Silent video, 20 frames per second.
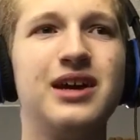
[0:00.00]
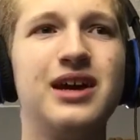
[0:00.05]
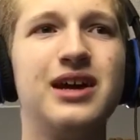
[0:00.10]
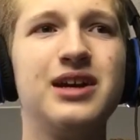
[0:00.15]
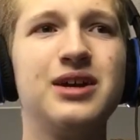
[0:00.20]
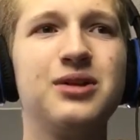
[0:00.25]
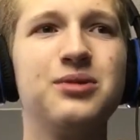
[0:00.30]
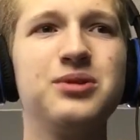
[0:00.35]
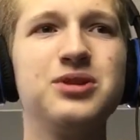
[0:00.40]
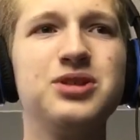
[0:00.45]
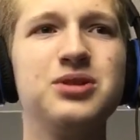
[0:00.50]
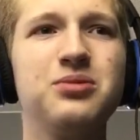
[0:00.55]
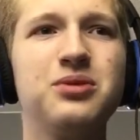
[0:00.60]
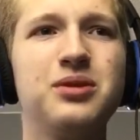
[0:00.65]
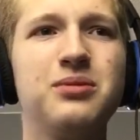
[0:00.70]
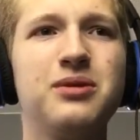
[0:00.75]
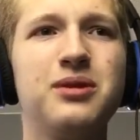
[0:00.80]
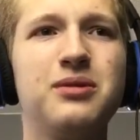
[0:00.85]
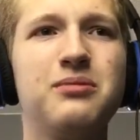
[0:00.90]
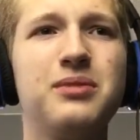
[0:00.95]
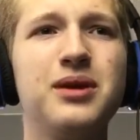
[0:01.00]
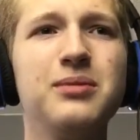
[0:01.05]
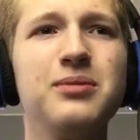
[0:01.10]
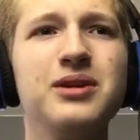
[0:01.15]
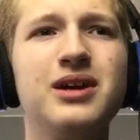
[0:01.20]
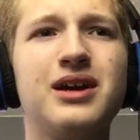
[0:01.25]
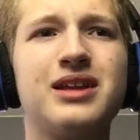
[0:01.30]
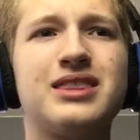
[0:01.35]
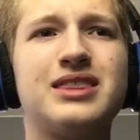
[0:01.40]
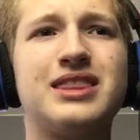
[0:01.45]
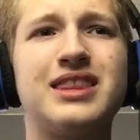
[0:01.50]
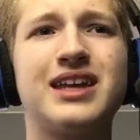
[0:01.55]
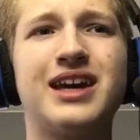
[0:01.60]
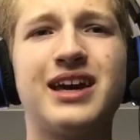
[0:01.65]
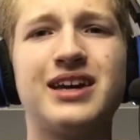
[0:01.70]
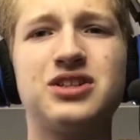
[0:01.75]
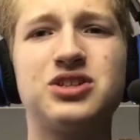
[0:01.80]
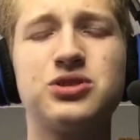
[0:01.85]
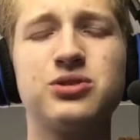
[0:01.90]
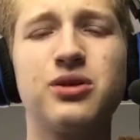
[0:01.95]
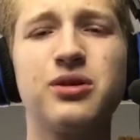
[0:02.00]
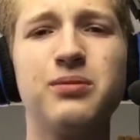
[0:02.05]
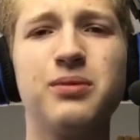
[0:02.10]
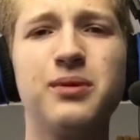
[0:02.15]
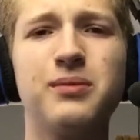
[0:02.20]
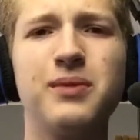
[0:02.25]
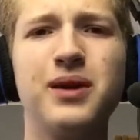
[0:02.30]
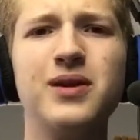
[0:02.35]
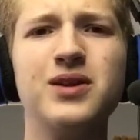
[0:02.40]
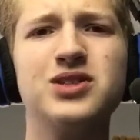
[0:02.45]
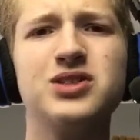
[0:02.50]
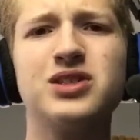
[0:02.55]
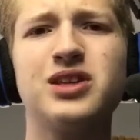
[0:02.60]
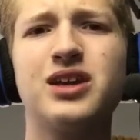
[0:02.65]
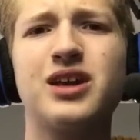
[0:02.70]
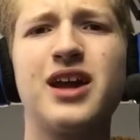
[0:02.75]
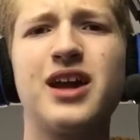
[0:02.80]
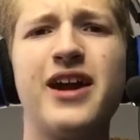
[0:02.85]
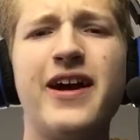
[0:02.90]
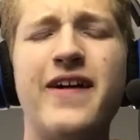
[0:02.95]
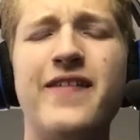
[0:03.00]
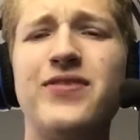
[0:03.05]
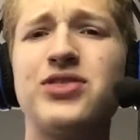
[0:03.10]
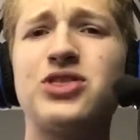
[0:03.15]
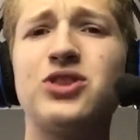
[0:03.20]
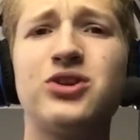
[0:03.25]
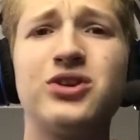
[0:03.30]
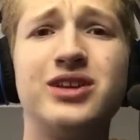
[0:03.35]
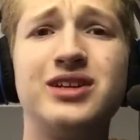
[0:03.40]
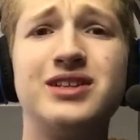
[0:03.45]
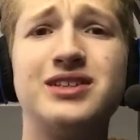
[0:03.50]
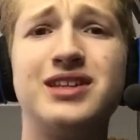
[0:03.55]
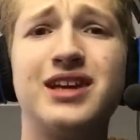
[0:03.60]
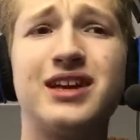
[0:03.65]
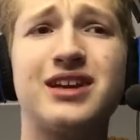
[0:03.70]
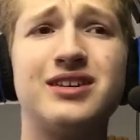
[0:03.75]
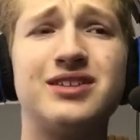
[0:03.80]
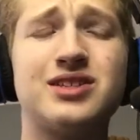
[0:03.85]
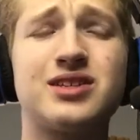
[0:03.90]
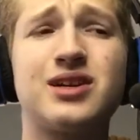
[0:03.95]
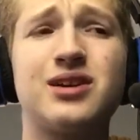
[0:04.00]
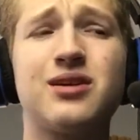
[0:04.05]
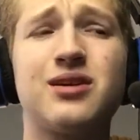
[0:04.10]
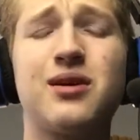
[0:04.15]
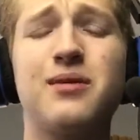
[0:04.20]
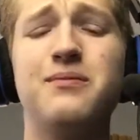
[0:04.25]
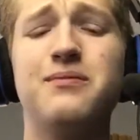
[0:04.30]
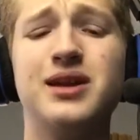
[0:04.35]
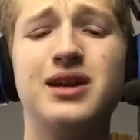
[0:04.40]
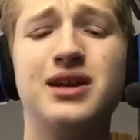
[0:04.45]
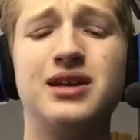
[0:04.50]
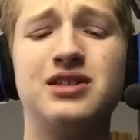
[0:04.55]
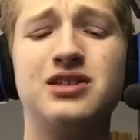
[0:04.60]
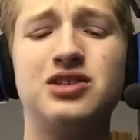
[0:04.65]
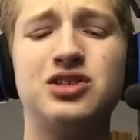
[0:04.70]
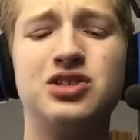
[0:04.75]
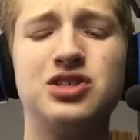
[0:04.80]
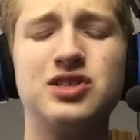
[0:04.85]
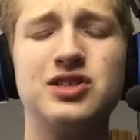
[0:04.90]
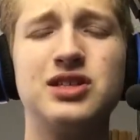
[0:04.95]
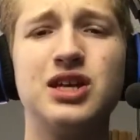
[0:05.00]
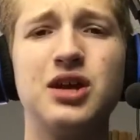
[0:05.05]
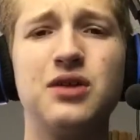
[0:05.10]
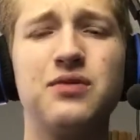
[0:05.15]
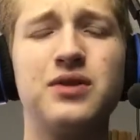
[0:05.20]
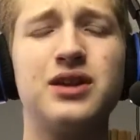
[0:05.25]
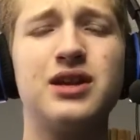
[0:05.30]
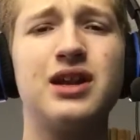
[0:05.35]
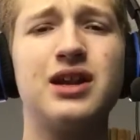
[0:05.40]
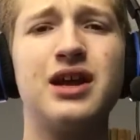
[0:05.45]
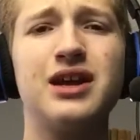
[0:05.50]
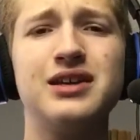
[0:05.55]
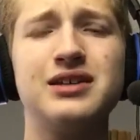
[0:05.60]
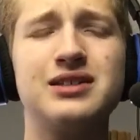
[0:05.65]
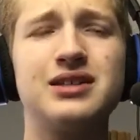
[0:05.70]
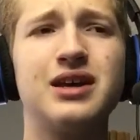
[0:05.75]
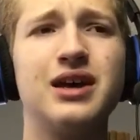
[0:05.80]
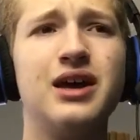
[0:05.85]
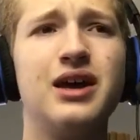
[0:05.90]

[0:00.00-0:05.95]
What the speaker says: And I wish it would have been maybe not that short, but maybe just like 30 seconds or a minute to give a nice,